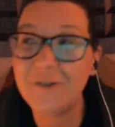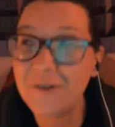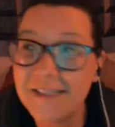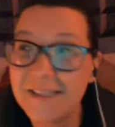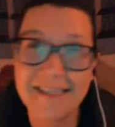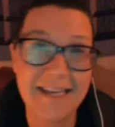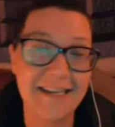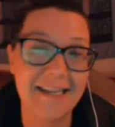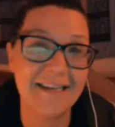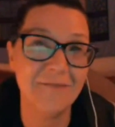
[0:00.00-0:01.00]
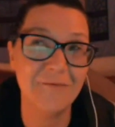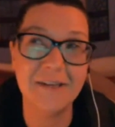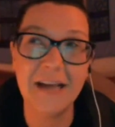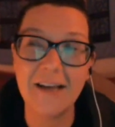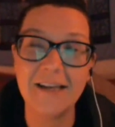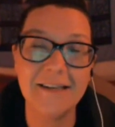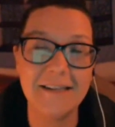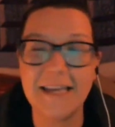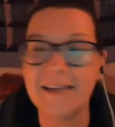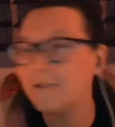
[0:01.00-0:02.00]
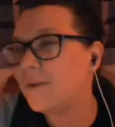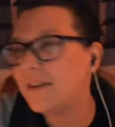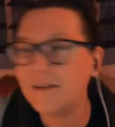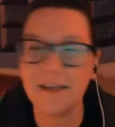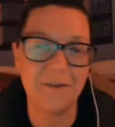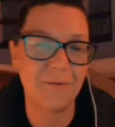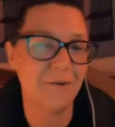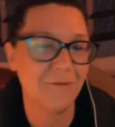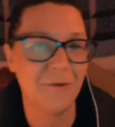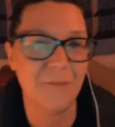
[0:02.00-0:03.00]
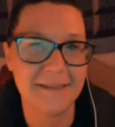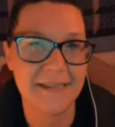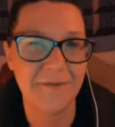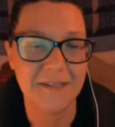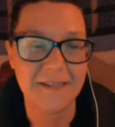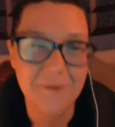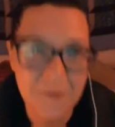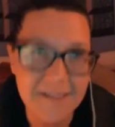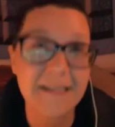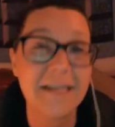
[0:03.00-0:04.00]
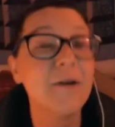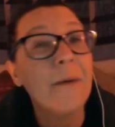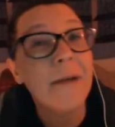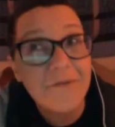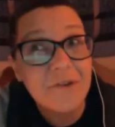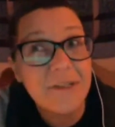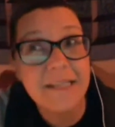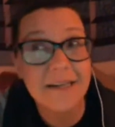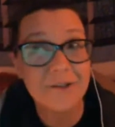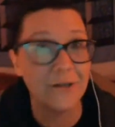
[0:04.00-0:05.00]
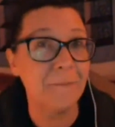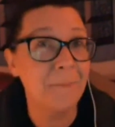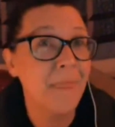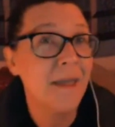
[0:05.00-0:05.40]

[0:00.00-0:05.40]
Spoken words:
We should do this again, and not in within 3 or 4 months, definitely. As soon as the election, how about after the election?